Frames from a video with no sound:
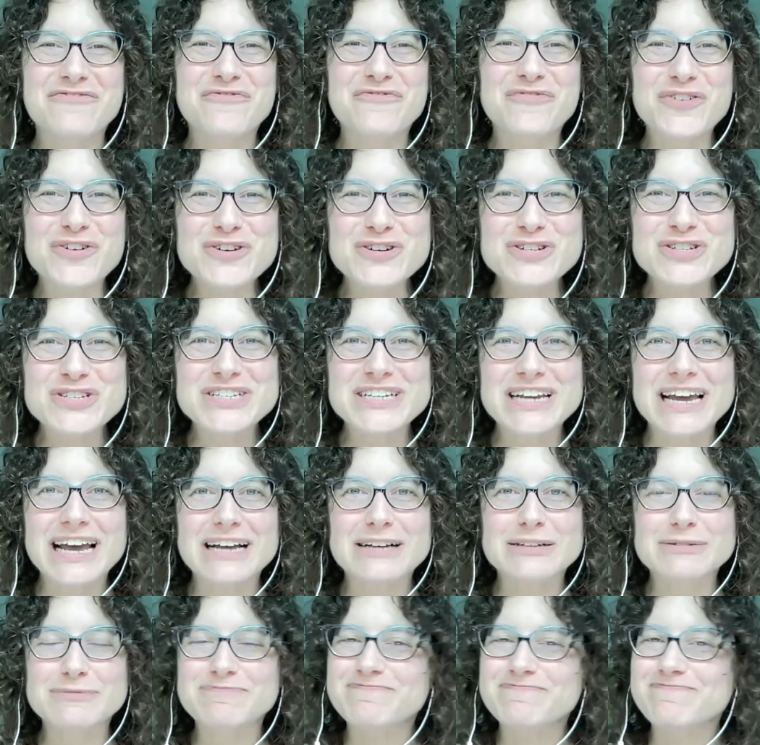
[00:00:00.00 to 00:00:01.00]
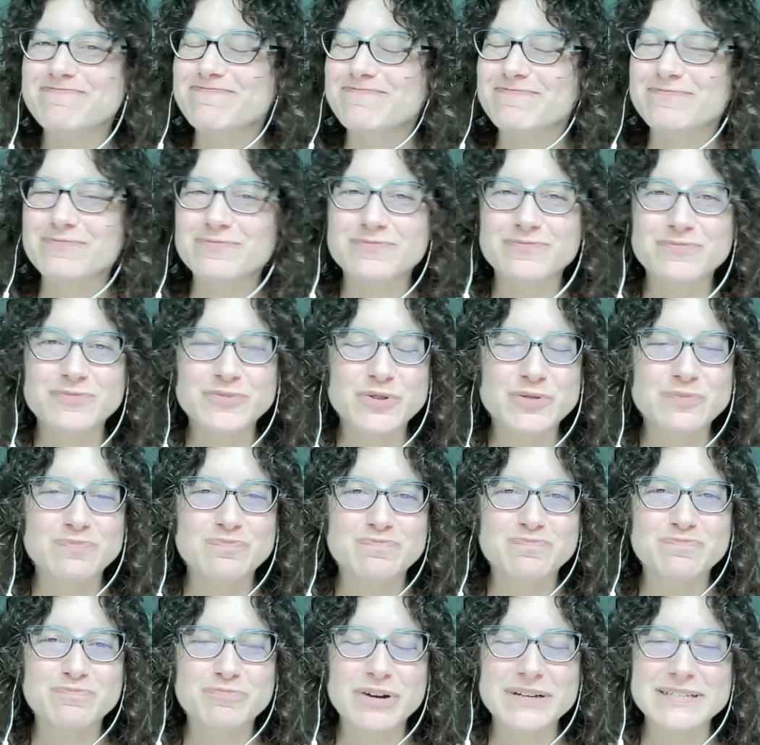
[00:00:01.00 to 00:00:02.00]
First,
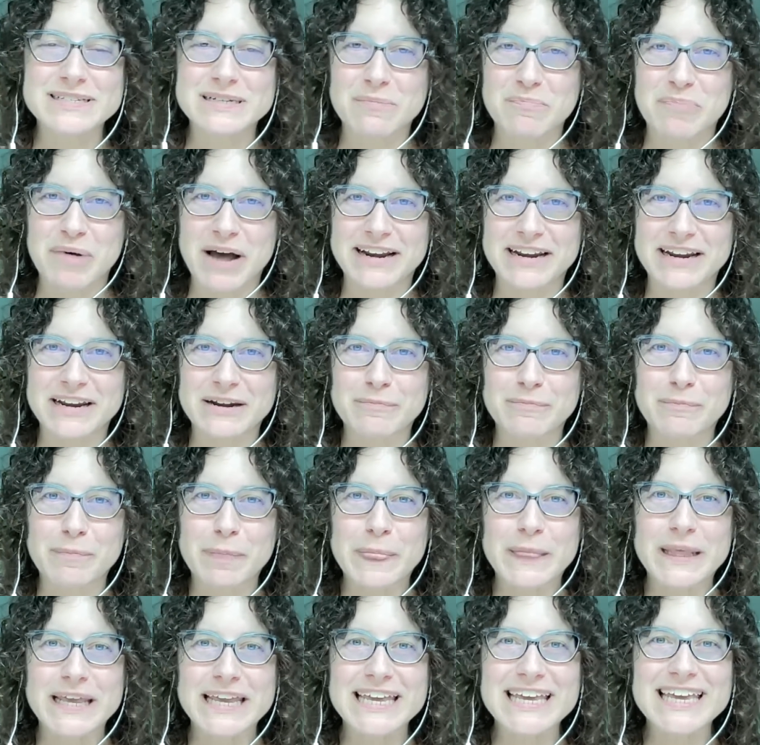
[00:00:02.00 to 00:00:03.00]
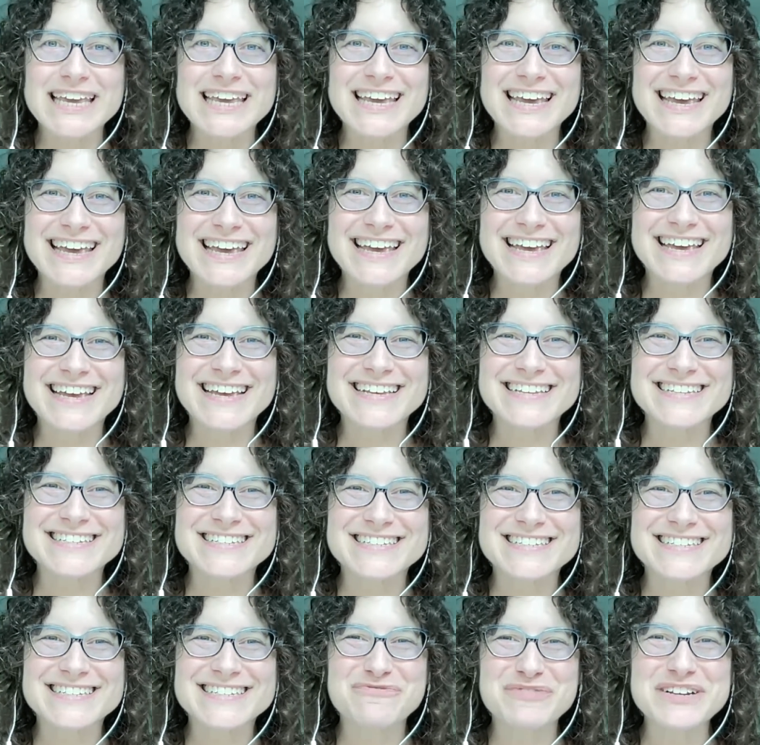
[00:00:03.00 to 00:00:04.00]
President Biden, he
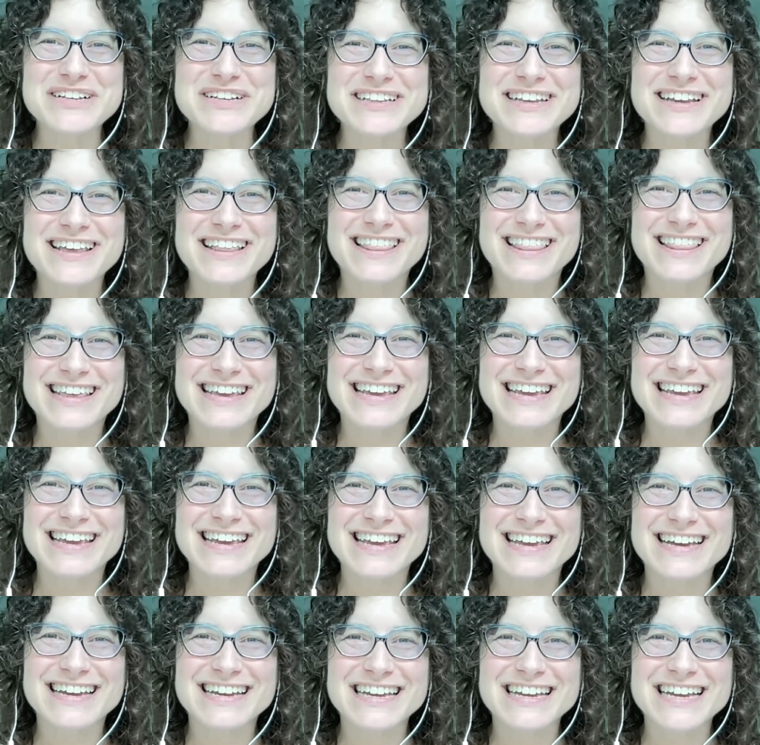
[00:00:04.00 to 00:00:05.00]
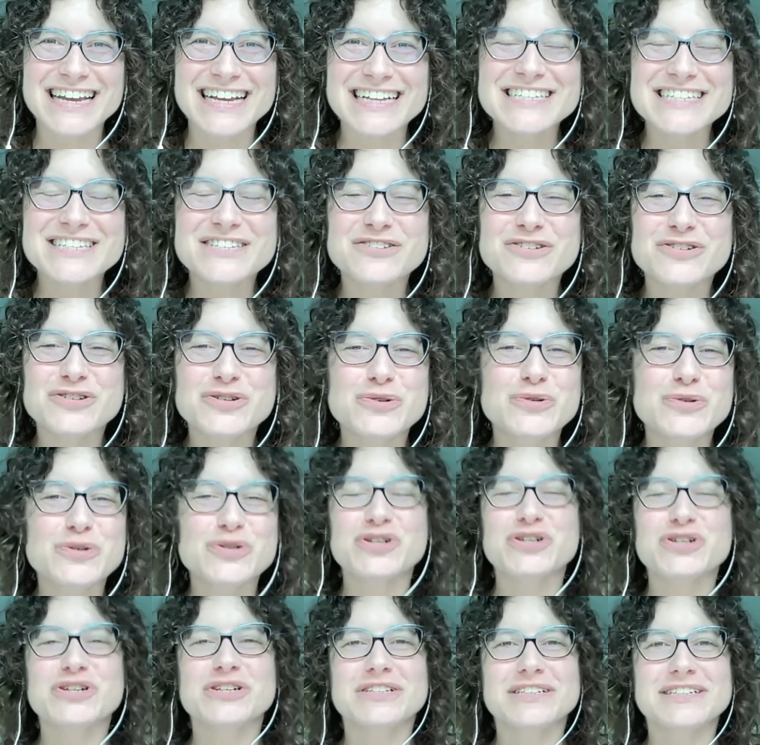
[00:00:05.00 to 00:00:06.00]
is really the
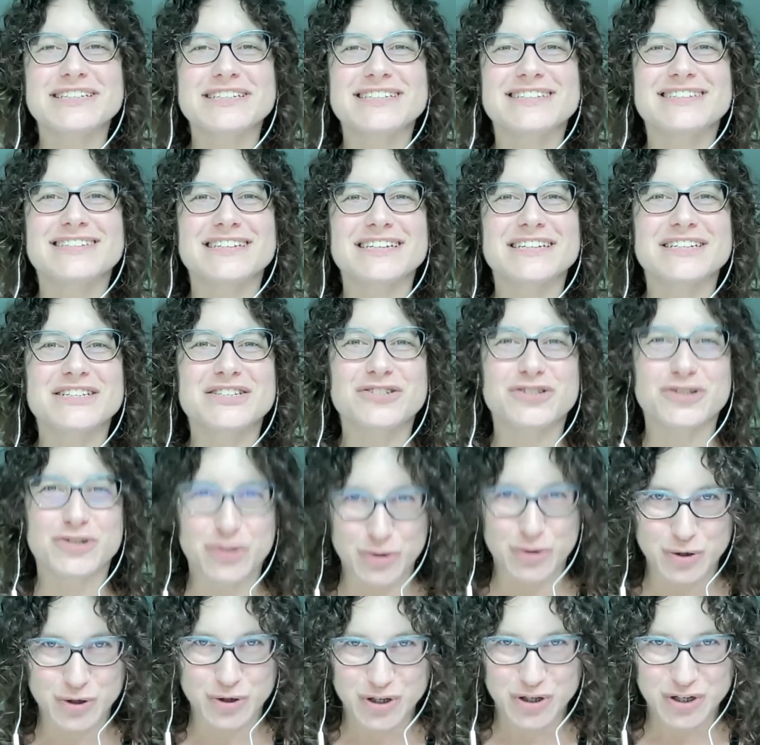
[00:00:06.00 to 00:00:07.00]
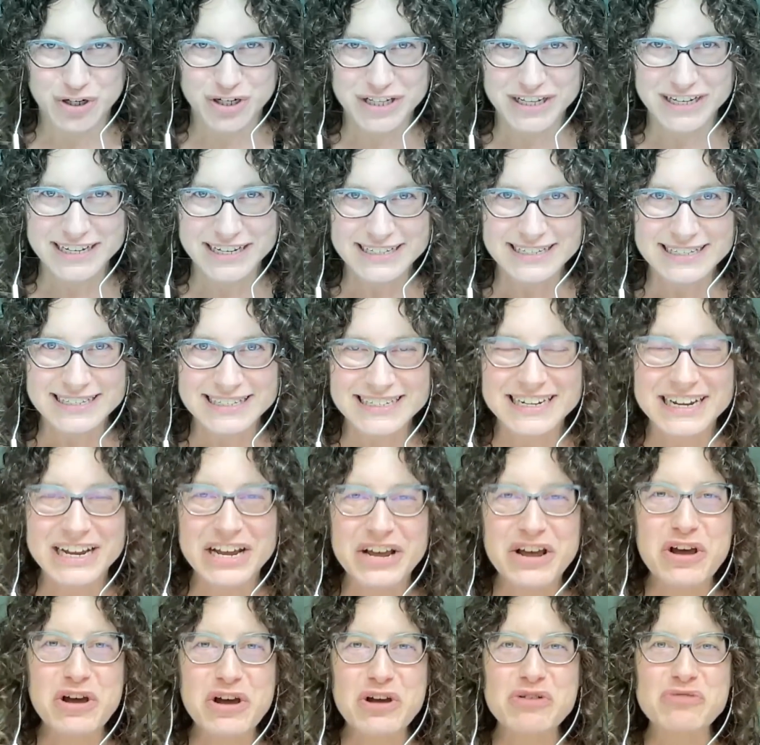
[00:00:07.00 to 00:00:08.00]
institutionalist's institutionalist,
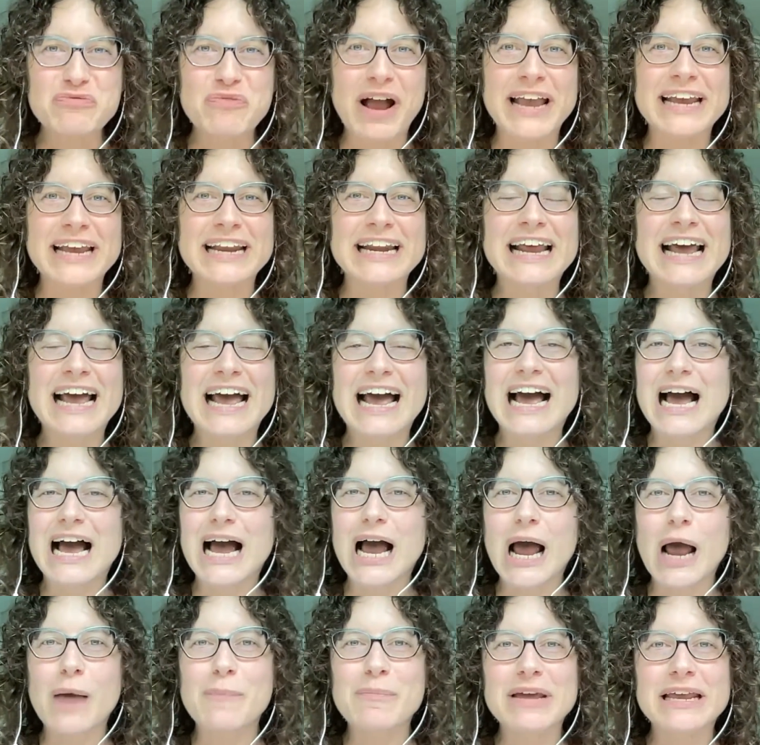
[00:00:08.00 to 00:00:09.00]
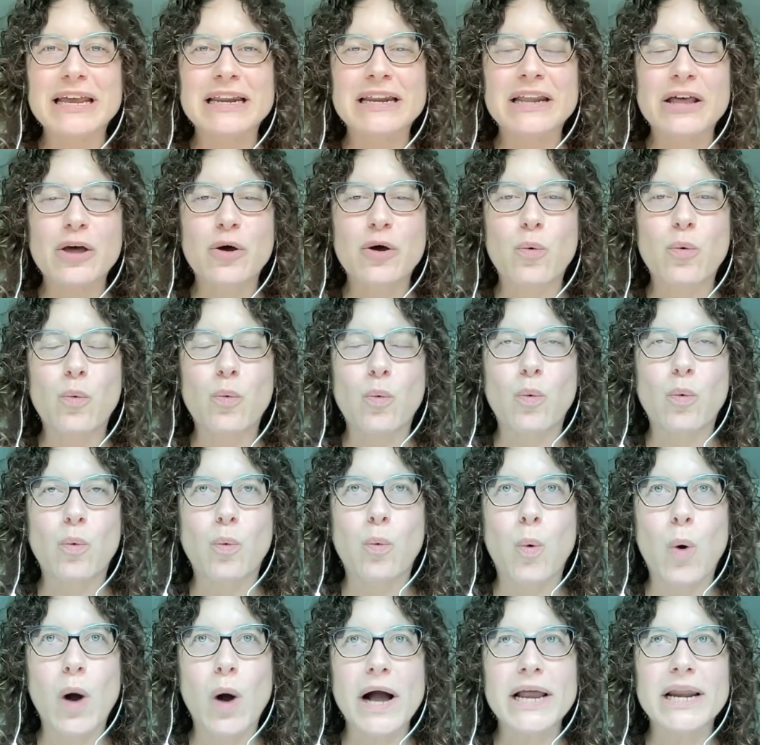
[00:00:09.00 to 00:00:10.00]
right? I mean,
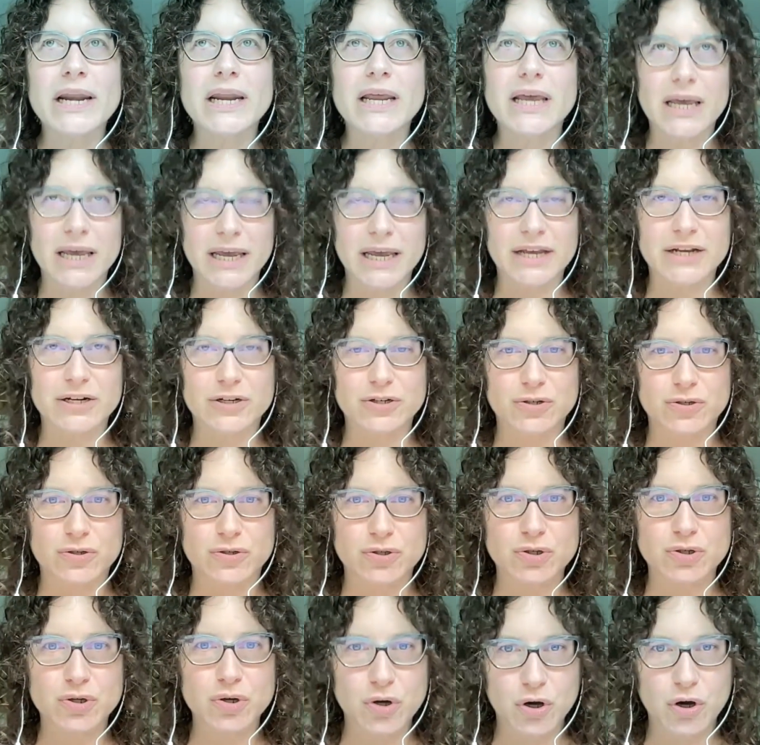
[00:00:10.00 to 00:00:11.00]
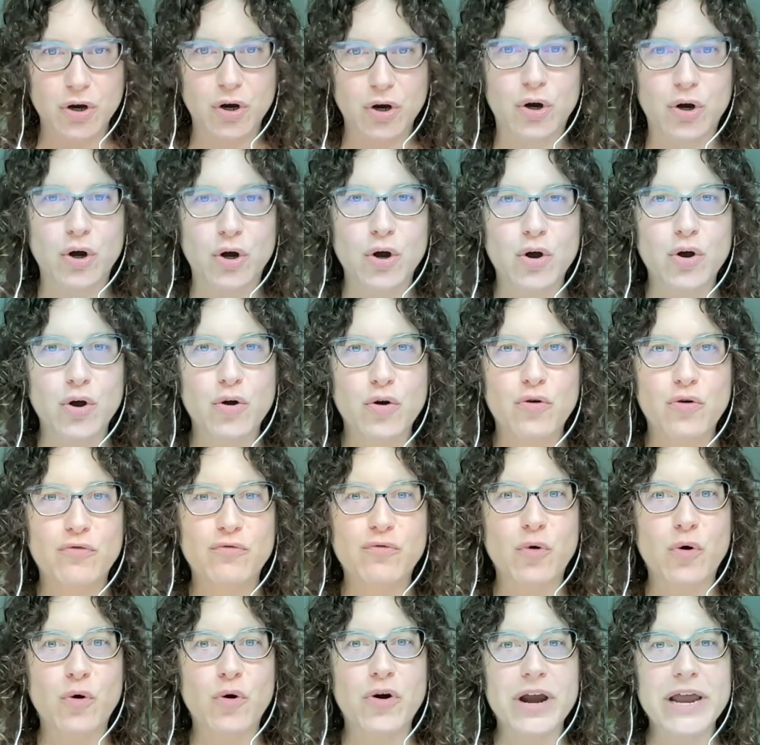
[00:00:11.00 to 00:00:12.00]
what it took
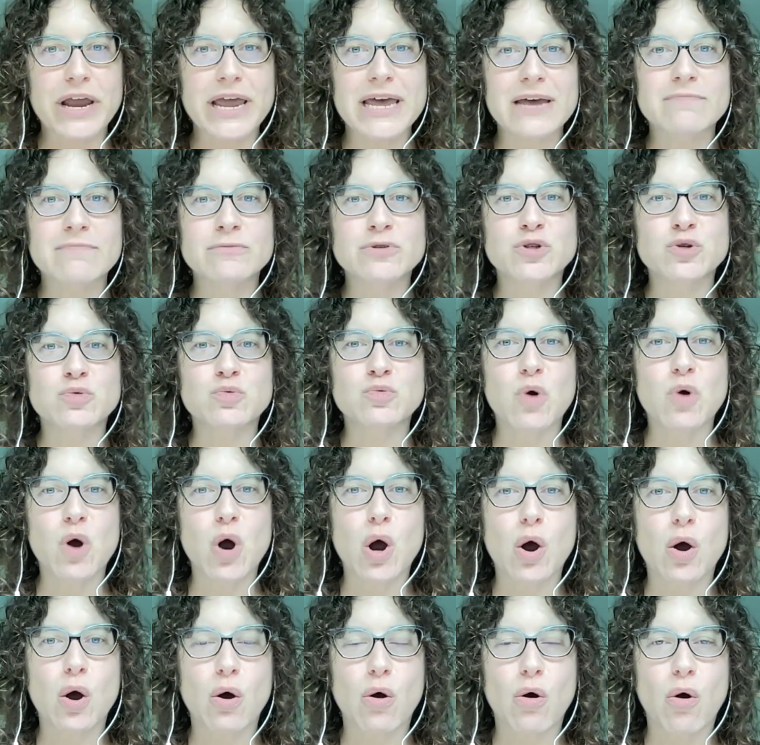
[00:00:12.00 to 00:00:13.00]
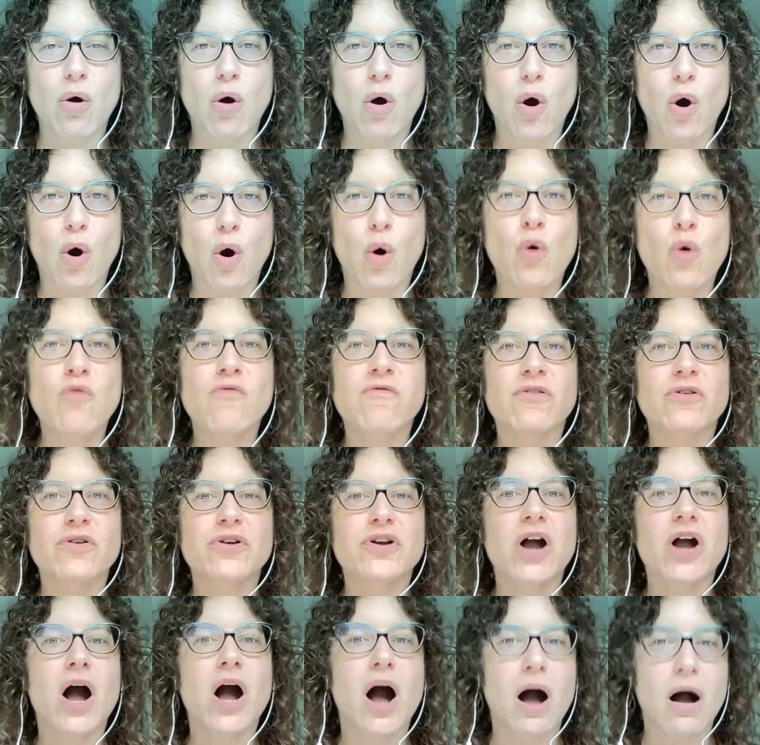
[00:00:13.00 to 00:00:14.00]
for him to
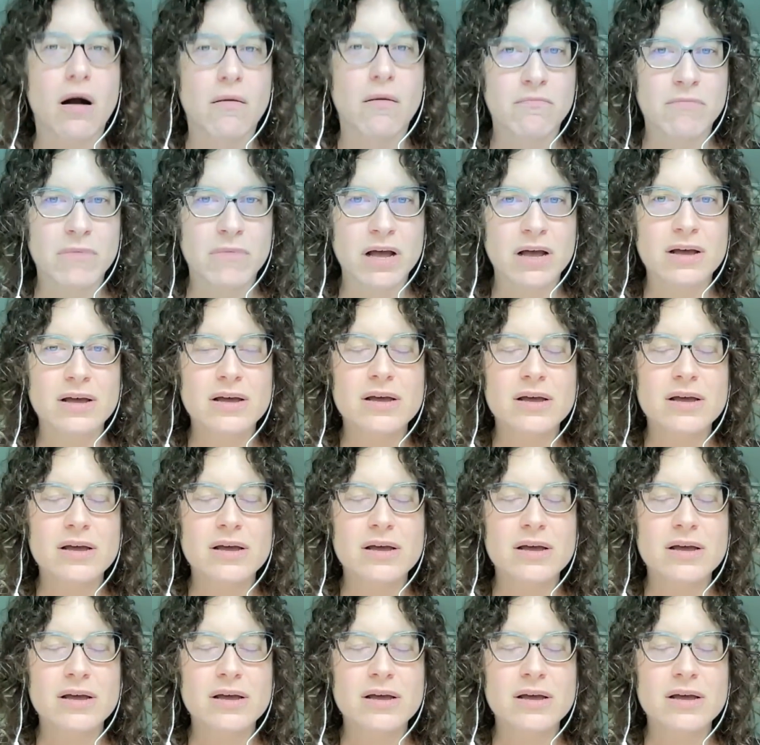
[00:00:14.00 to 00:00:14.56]
overcome